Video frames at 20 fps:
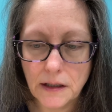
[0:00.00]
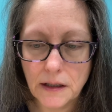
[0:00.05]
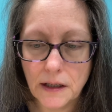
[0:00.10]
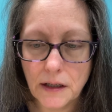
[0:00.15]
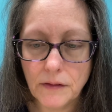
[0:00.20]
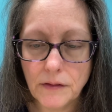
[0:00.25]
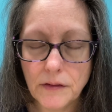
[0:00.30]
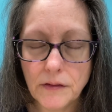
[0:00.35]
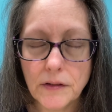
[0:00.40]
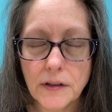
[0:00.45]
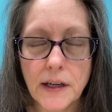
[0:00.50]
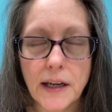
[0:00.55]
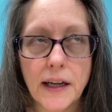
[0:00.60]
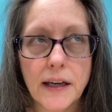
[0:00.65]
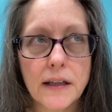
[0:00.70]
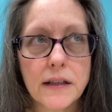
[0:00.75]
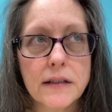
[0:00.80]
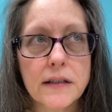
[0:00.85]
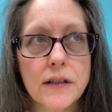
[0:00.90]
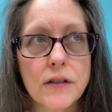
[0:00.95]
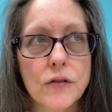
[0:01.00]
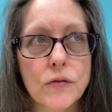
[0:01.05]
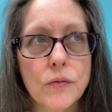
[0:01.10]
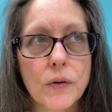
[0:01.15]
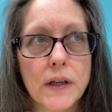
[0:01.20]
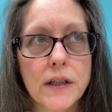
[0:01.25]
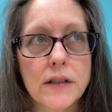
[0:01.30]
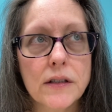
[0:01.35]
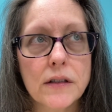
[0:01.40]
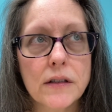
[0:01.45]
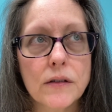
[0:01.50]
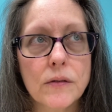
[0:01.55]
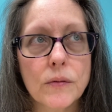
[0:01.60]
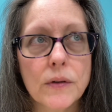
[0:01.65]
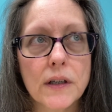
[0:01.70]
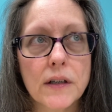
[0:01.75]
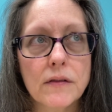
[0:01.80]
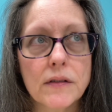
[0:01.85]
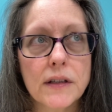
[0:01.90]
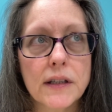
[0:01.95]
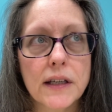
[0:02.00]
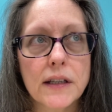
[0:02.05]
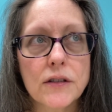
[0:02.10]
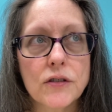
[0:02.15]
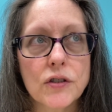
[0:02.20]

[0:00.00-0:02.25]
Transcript: have you ever had a situation to where everything's